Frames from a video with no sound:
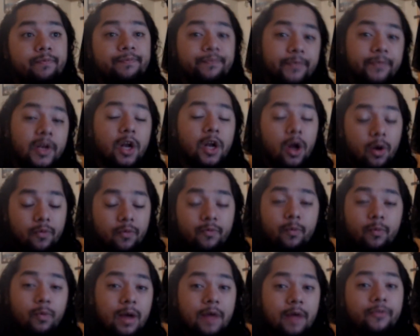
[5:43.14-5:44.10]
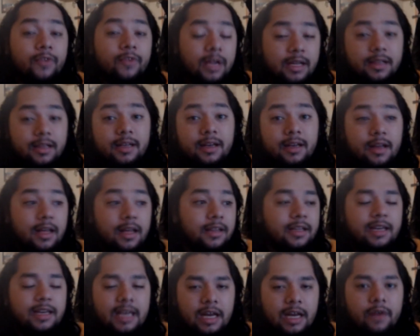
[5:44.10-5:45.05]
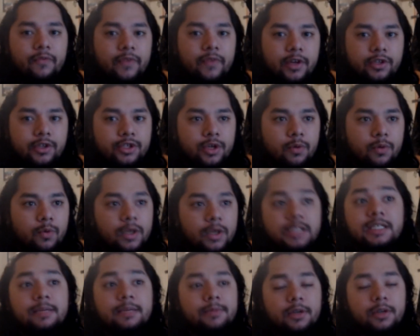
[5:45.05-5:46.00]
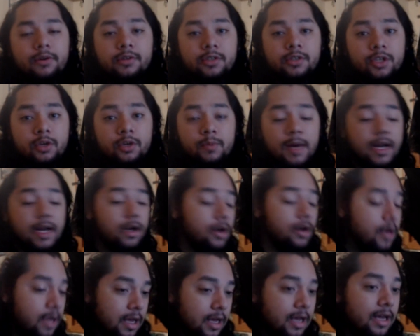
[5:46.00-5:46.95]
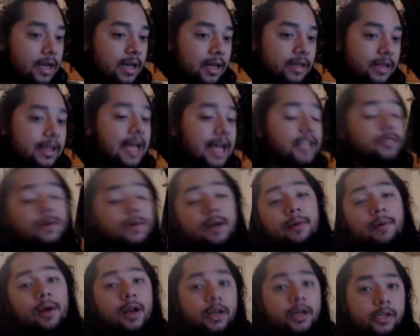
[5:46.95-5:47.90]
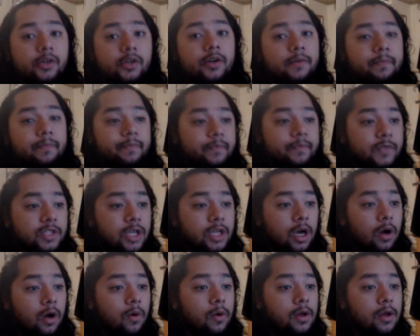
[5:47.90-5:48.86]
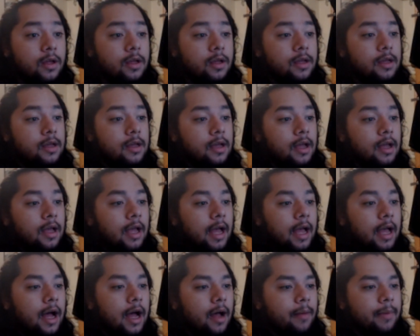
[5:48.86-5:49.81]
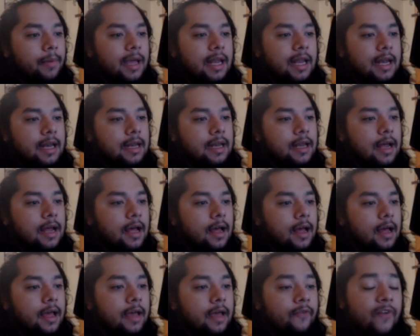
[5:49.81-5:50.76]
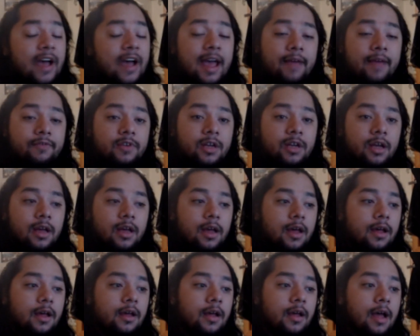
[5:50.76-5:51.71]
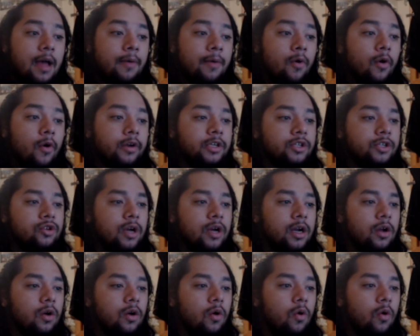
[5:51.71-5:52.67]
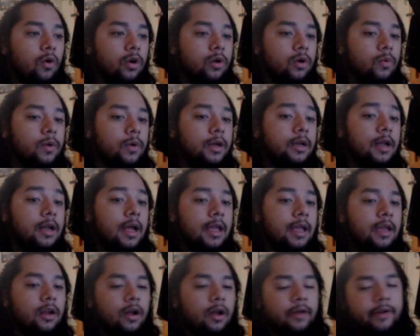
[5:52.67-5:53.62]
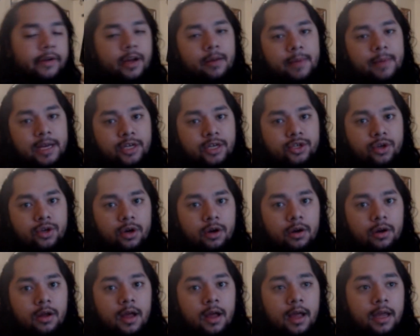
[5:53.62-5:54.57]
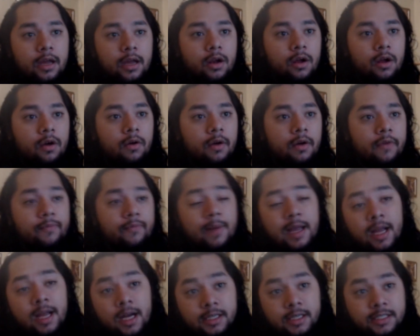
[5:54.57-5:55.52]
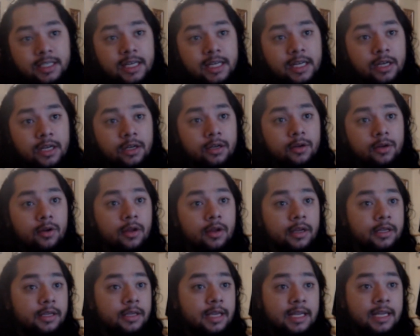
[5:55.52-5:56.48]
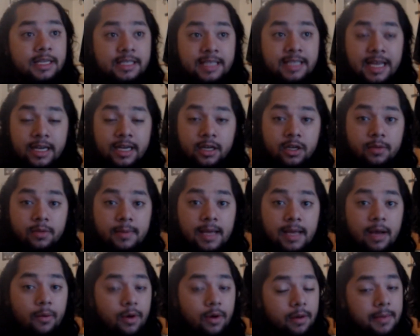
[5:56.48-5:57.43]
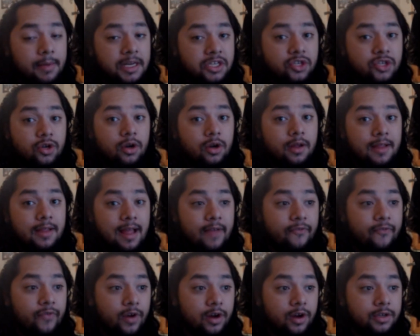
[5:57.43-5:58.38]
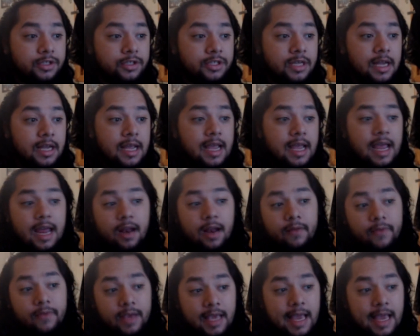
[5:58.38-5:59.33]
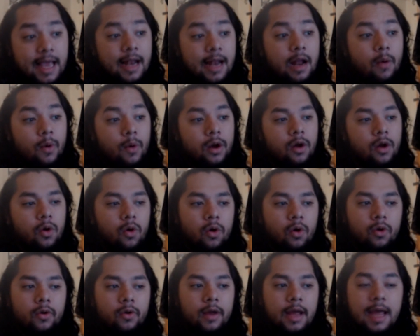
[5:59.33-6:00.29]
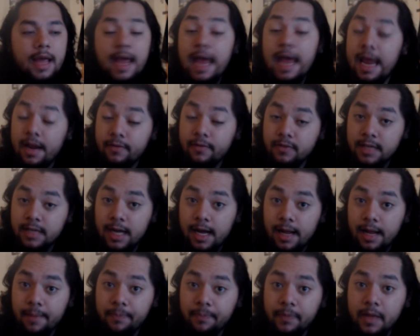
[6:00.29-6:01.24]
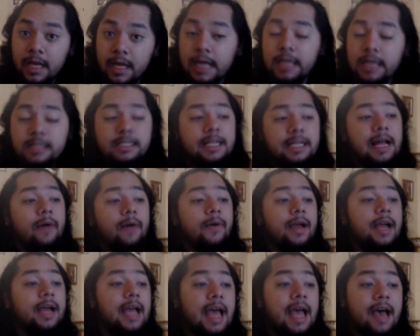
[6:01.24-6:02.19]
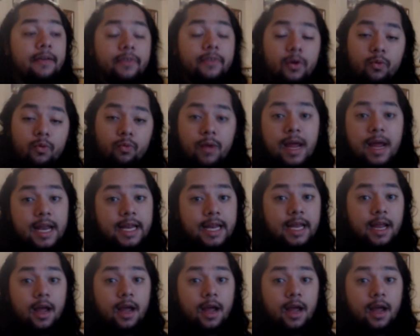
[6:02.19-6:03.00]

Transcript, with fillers: you know, roughly the, in the near future. Once I'm done with Tomb Raider, that's when I'm going to do it. So, um, and uh, if I have to, I'm going to try to order one. Like, you know, I'm going to make sure, like, you know, if my cousin can and can send it to me, I want to make sure on that first. And if he can't, I want to order it ahead of time, so that way I have it ready